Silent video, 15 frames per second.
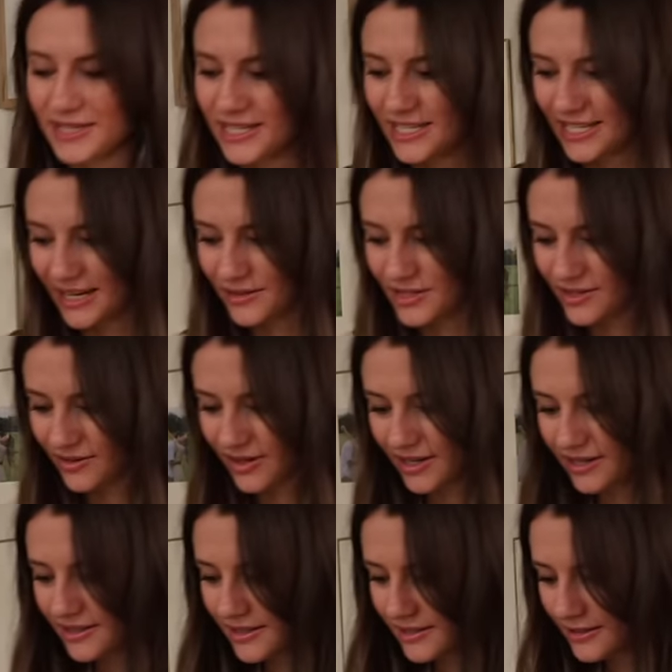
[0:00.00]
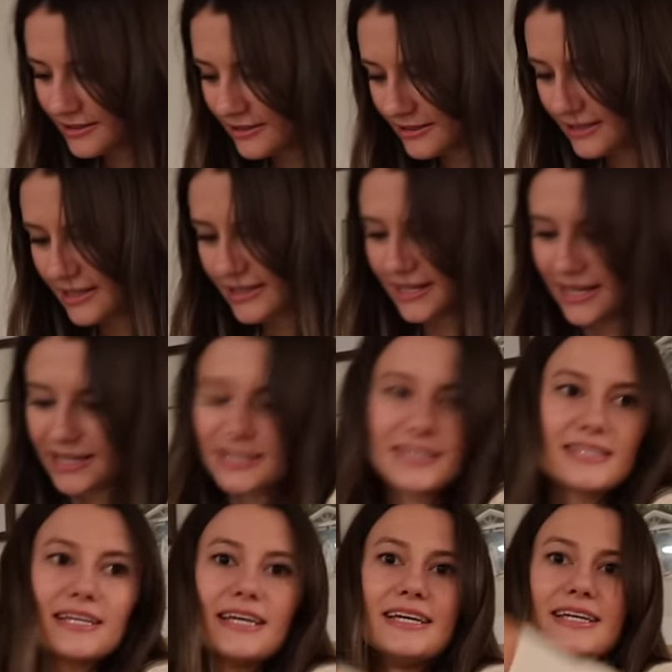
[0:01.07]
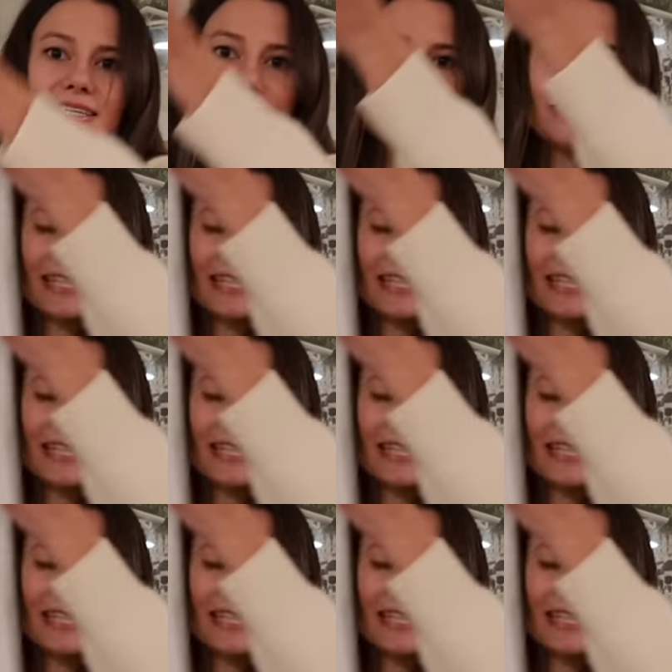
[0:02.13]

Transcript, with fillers: the discount store. Next is